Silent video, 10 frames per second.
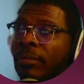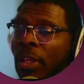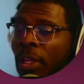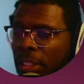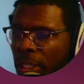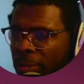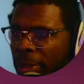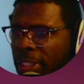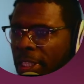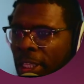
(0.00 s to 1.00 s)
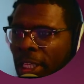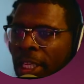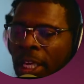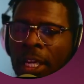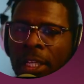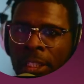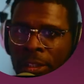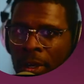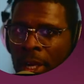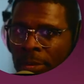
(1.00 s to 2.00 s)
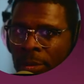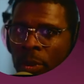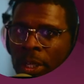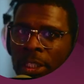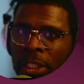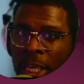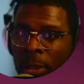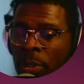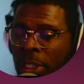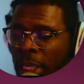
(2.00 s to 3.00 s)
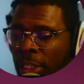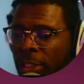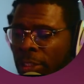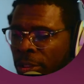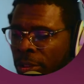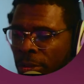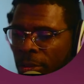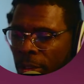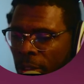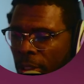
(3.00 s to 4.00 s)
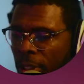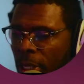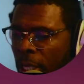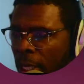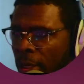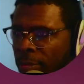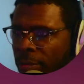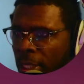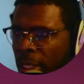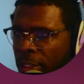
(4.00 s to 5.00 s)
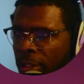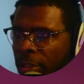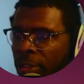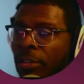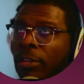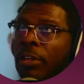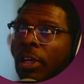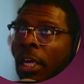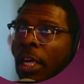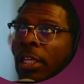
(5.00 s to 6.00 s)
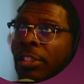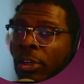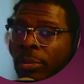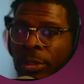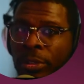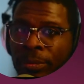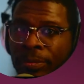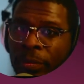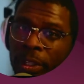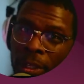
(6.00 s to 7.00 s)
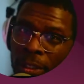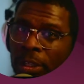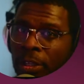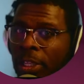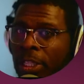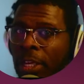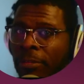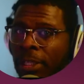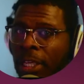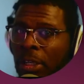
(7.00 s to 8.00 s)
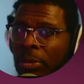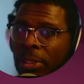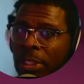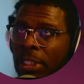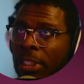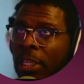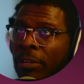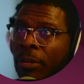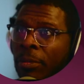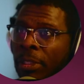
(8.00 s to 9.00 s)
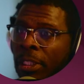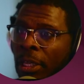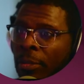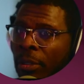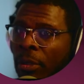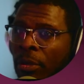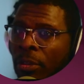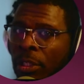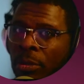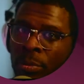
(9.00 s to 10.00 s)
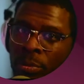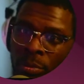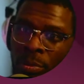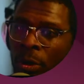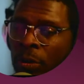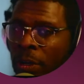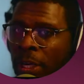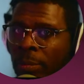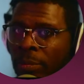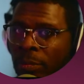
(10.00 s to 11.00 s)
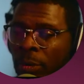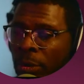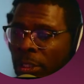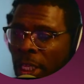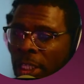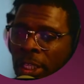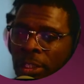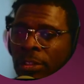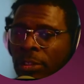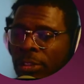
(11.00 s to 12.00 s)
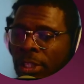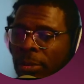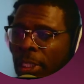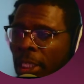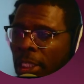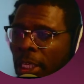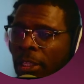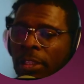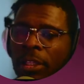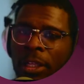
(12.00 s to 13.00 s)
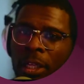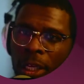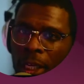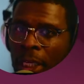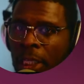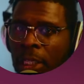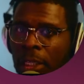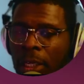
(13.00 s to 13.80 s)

So that basically describes what Nano can do in your terminal. So it definitely helps instead of opening up a whole nother program or a text editor or something like that. And